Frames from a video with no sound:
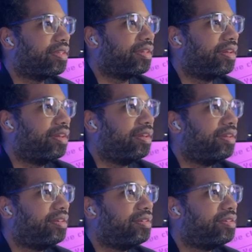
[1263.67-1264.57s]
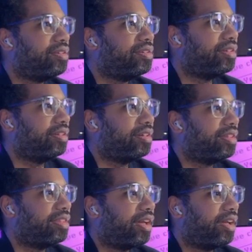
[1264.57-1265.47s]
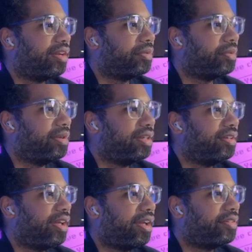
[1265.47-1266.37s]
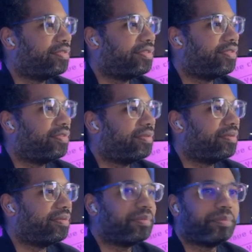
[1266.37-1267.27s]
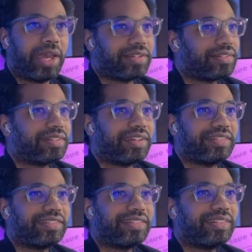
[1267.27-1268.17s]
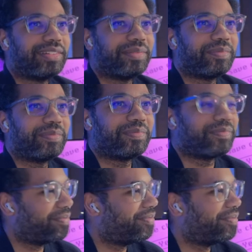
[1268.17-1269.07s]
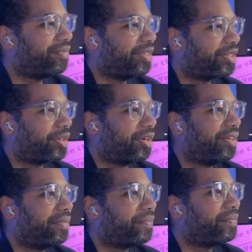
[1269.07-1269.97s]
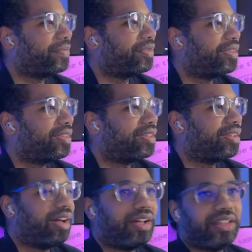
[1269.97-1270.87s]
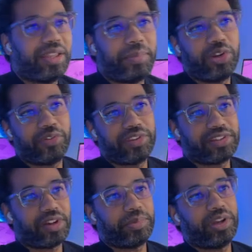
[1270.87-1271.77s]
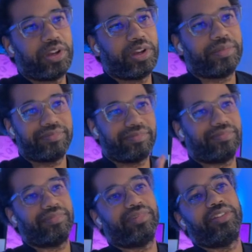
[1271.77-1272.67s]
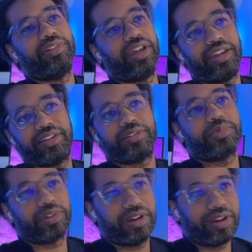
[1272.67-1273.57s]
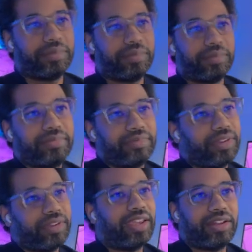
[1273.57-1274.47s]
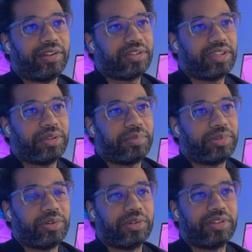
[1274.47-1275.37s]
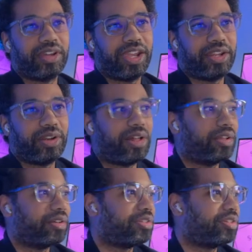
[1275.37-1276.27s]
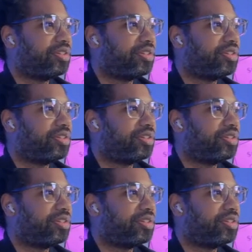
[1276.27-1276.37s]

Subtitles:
And look at that. We have passing test. Looks great. Let me know if this helped you out. Leave a like, subscribe, and I'll keep doing a knowledge